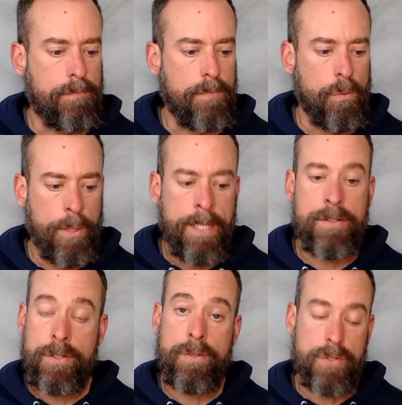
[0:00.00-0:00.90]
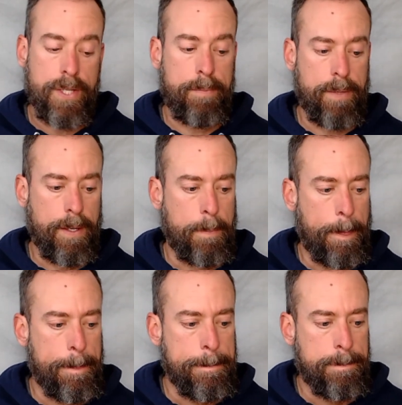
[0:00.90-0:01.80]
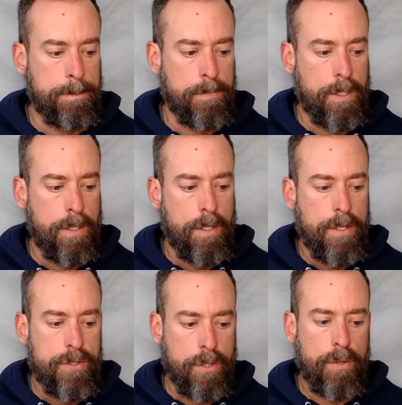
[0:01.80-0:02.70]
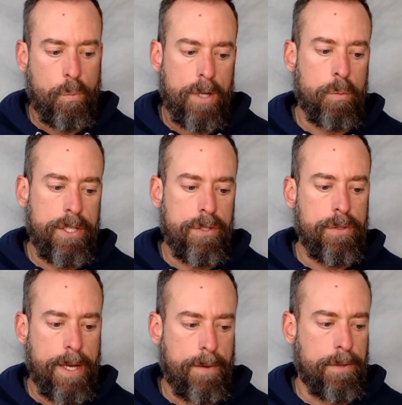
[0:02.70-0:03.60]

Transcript: We need to do the same thing. So the what we do now.